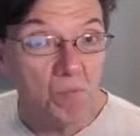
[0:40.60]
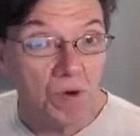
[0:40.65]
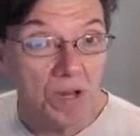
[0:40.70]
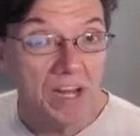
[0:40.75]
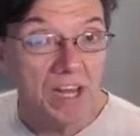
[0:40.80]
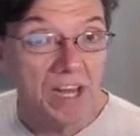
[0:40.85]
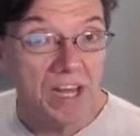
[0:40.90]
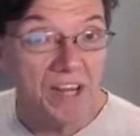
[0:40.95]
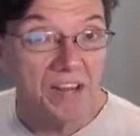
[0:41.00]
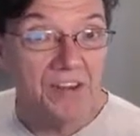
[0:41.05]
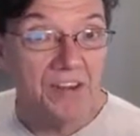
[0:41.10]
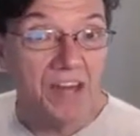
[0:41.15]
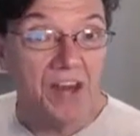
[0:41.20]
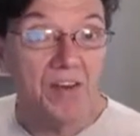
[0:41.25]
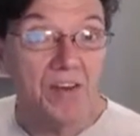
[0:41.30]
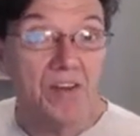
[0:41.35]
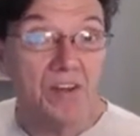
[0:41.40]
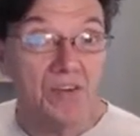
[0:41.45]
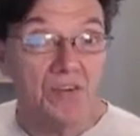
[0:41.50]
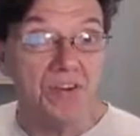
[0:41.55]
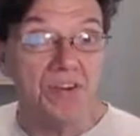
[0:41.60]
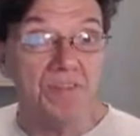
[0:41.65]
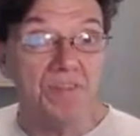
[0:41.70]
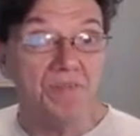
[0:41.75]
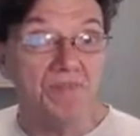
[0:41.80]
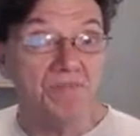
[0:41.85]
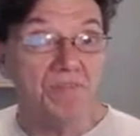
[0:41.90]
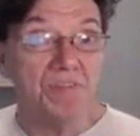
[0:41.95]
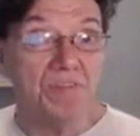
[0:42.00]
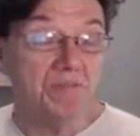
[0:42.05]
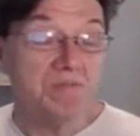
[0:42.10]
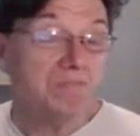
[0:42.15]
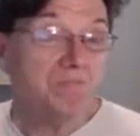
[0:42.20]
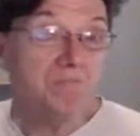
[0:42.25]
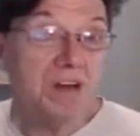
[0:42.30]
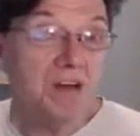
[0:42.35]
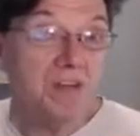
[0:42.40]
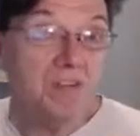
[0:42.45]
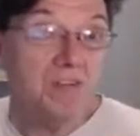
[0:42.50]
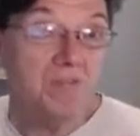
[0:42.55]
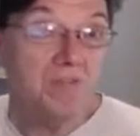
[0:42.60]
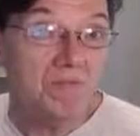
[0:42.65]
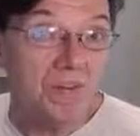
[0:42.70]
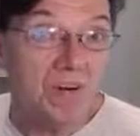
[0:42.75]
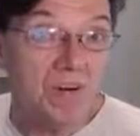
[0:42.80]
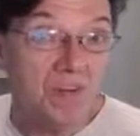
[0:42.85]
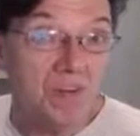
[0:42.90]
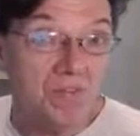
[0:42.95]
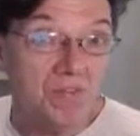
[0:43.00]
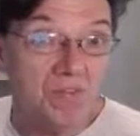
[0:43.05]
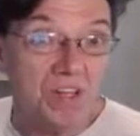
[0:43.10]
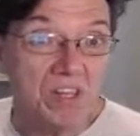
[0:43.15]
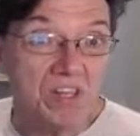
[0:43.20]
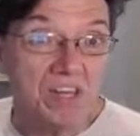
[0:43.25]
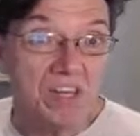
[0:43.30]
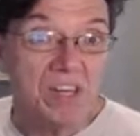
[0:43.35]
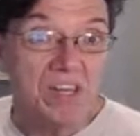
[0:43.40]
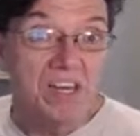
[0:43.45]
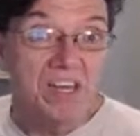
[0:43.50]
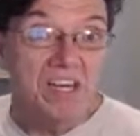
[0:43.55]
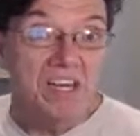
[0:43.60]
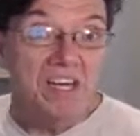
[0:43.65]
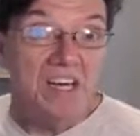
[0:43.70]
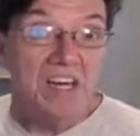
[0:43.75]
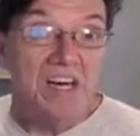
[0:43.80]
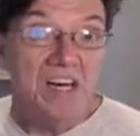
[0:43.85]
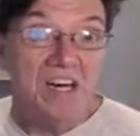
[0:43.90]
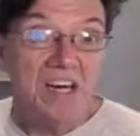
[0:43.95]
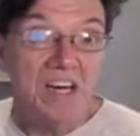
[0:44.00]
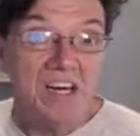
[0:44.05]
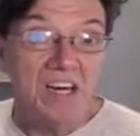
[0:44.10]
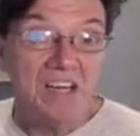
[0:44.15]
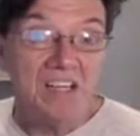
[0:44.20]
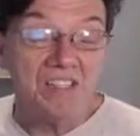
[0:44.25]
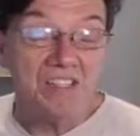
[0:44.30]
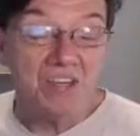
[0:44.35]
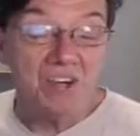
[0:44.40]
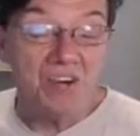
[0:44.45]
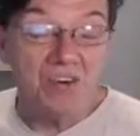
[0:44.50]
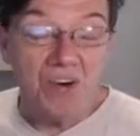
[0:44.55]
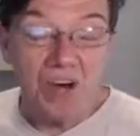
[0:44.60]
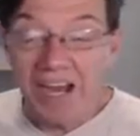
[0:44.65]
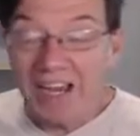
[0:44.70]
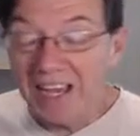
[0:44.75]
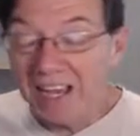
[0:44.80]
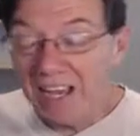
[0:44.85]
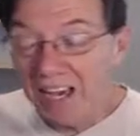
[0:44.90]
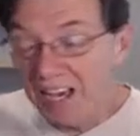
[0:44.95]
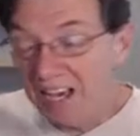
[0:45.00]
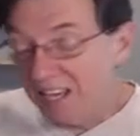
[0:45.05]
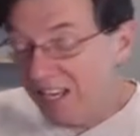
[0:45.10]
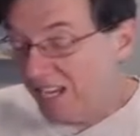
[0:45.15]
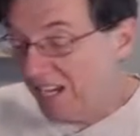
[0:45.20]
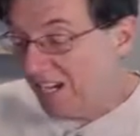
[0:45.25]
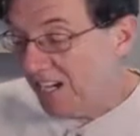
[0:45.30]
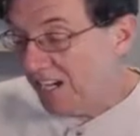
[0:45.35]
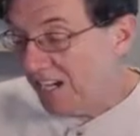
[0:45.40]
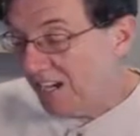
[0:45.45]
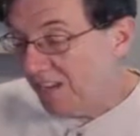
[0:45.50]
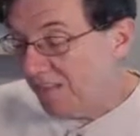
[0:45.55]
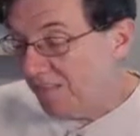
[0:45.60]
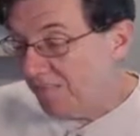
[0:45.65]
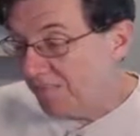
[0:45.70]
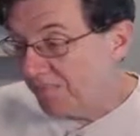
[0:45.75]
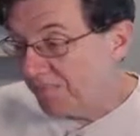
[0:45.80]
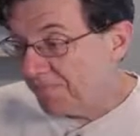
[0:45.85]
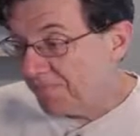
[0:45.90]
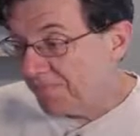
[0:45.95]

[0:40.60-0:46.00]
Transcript: what I had downloaded. It was my own fault, really. So I